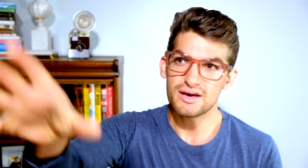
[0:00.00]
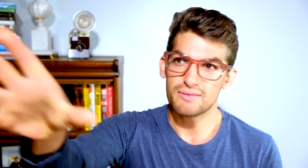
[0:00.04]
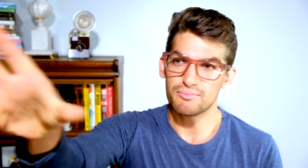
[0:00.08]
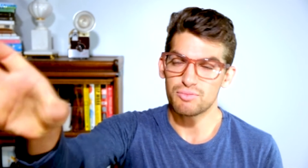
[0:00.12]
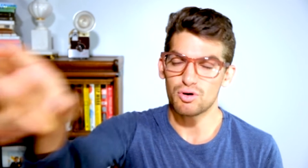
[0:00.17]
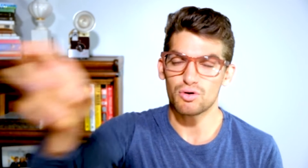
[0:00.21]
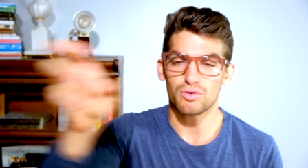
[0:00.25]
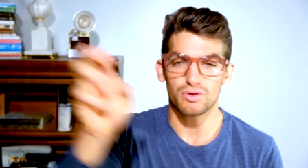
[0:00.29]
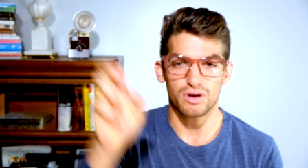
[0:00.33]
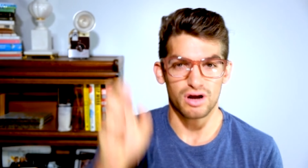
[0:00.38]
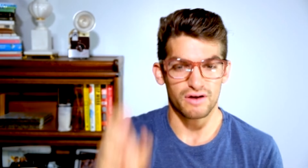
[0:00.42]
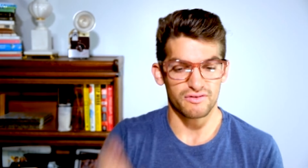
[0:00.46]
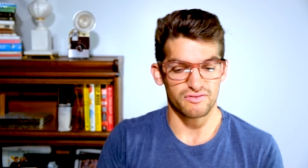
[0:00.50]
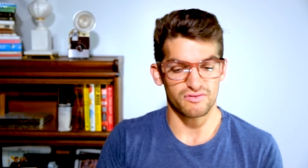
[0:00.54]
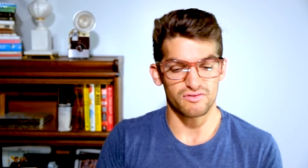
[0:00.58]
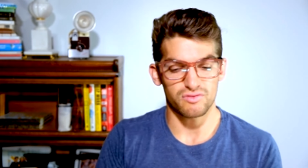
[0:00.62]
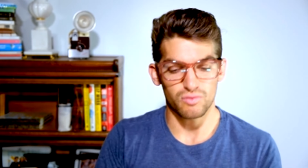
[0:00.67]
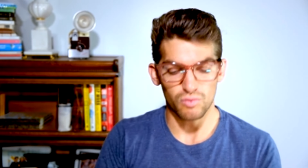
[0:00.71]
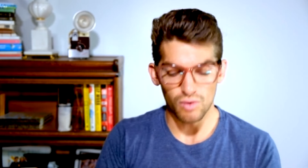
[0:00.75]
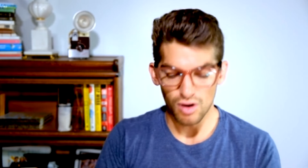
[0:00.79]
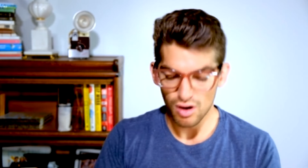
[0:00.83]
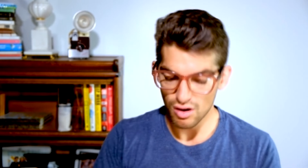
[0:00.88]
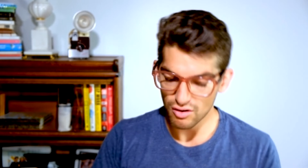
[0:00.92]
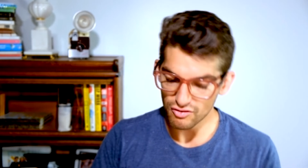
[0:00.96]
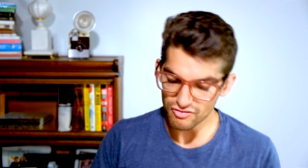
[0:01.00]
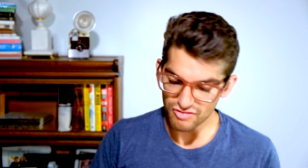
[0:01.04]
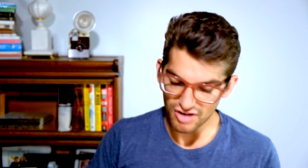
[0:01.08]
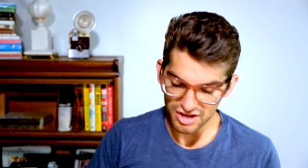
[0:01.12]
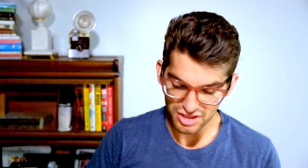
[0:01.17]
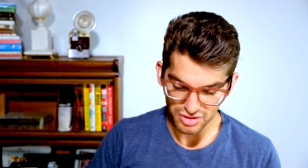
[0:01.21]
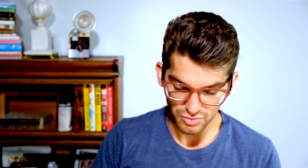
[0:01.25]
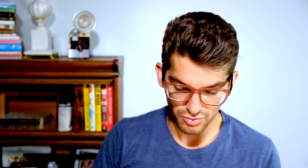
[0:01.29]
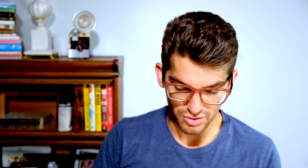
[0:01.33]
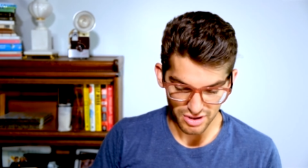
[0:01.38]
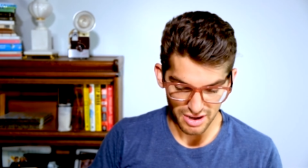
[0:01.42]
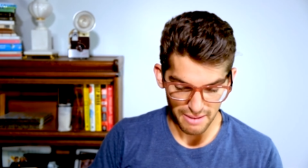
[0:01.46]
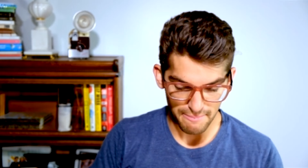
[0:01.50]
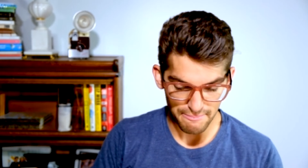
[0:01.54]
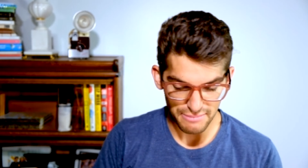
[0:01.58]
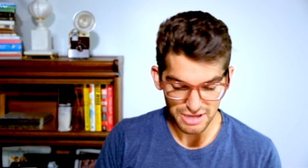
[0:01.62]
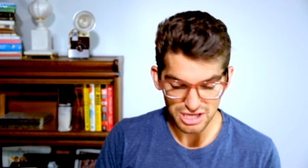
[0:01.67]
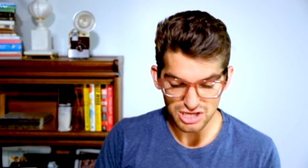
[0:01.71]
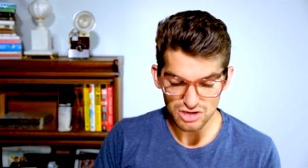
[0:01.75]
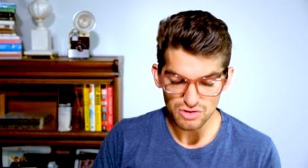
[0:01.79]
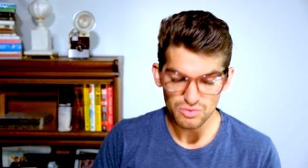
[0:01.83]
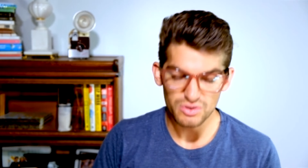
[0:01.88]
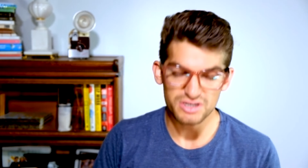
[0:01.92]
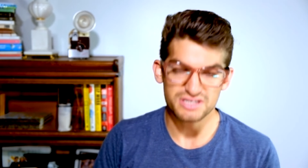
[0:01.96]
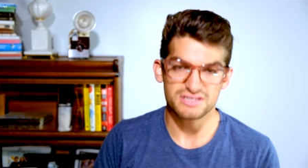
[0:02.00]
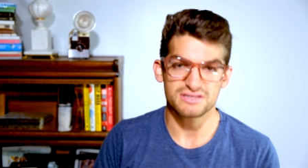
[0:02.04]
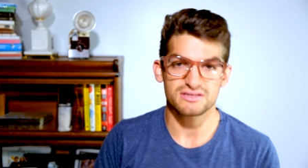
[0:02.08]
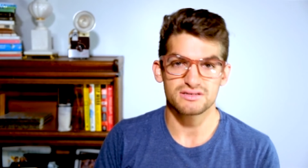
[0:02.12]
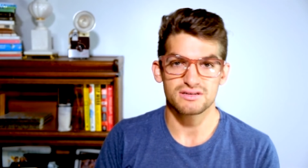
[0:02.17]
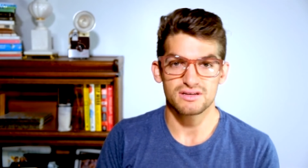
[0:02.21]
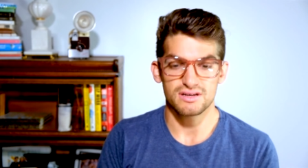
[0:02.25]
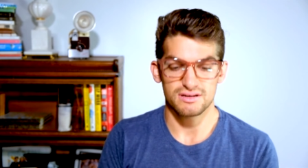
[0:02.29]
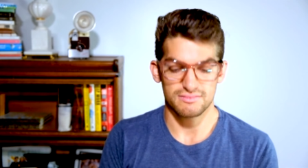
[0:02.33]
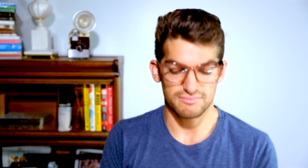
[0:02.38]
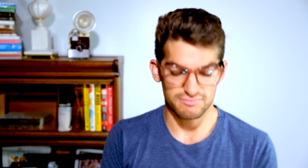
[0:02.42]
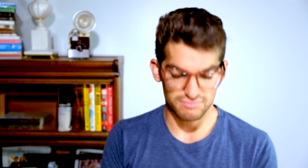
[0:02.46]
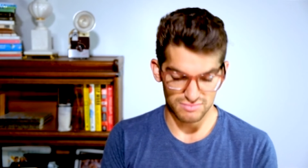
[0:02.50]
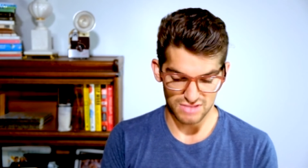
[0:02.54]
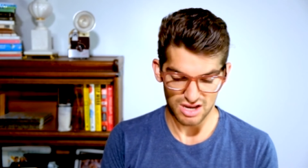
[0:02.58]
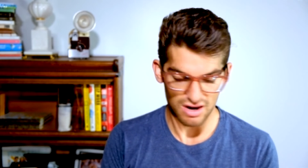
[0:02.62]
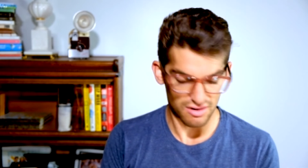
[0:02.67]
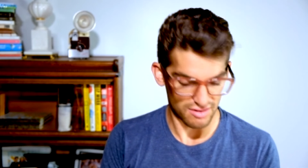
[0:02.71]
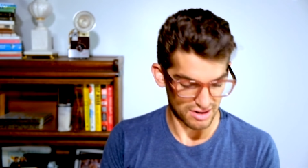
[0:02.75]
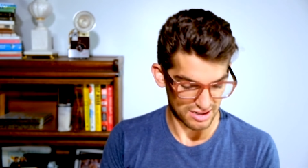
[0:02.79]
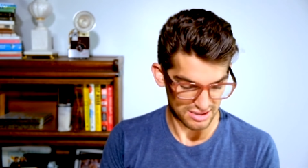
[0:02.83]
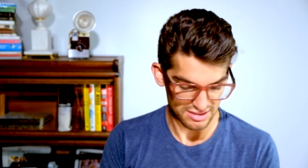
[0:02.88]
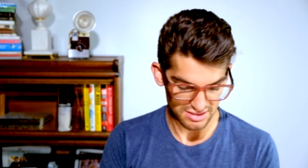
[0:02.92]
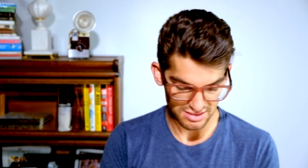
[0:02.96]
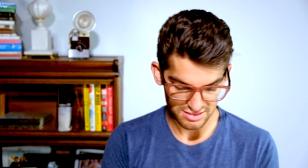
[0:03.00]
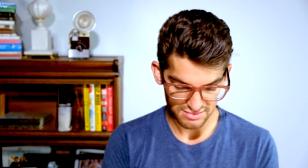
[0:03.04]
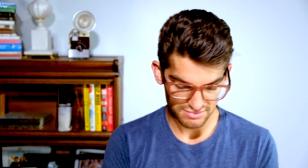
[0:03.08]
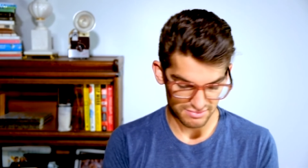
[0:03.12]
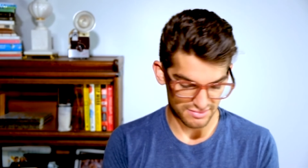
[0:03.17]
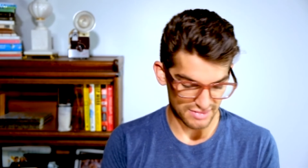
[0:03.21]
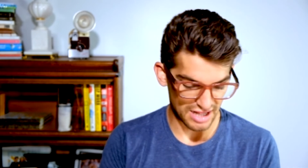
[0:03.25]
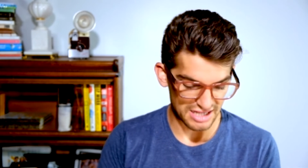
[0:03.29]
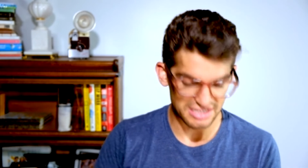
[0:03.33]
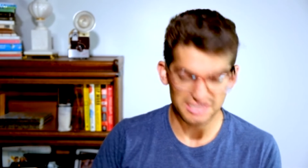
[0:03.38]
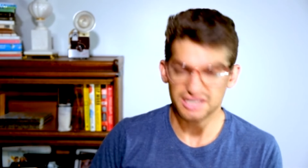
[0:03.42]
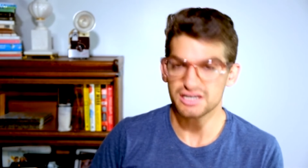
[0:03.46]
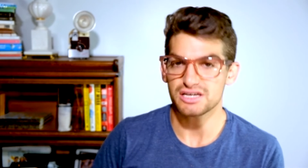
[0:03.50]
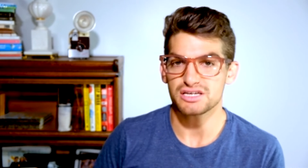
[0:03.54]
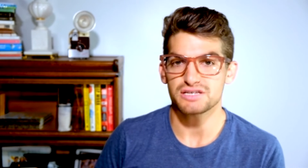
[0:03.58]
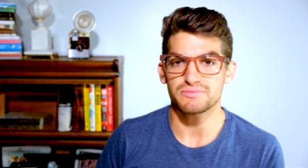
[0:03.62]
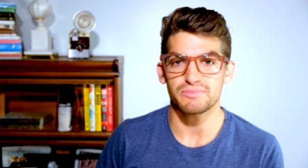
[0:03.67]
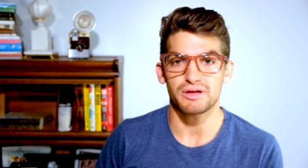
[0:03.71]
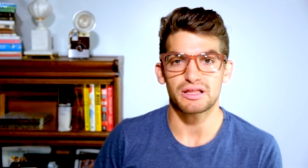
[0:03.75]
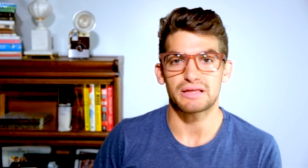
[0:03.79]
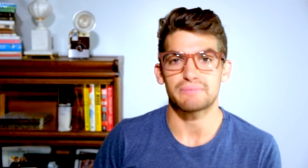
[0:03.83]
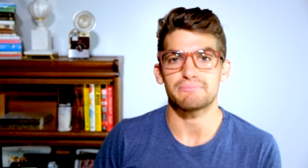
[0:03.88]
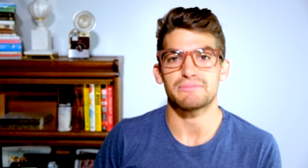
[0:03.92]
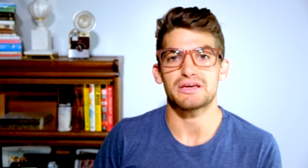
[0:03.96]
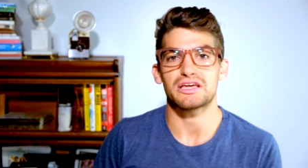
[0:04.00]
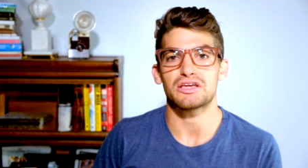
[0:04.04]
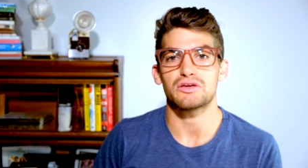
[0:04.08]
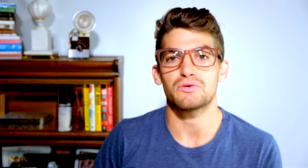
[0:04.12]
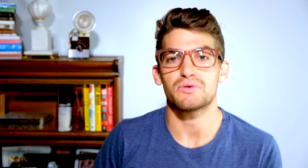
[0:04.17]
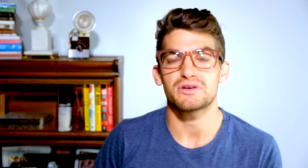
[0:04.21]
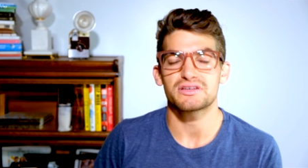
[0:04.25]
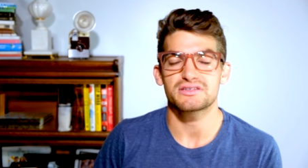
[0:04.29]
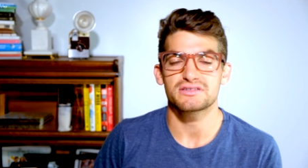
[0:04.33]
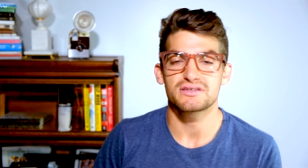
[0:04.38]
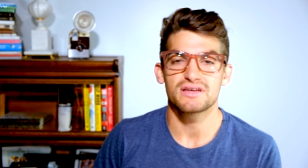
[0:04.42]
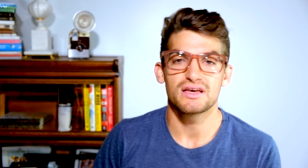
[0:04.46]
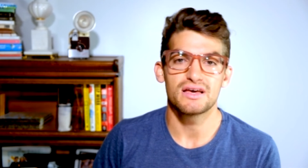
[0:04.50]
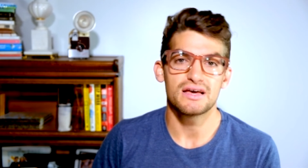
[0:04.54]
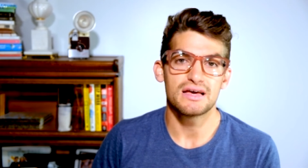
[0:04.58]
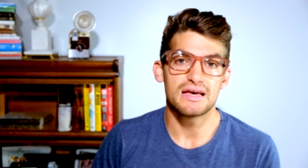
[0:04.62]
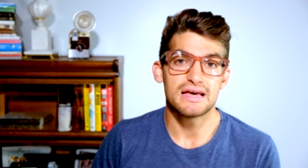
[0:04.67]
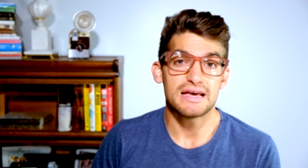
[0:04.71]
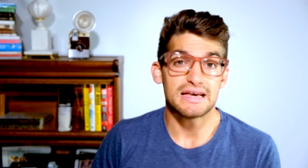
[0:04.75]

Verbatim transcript: pull it off of the wall, find the word ambiguous, there it is. That's how you spell ambiguous.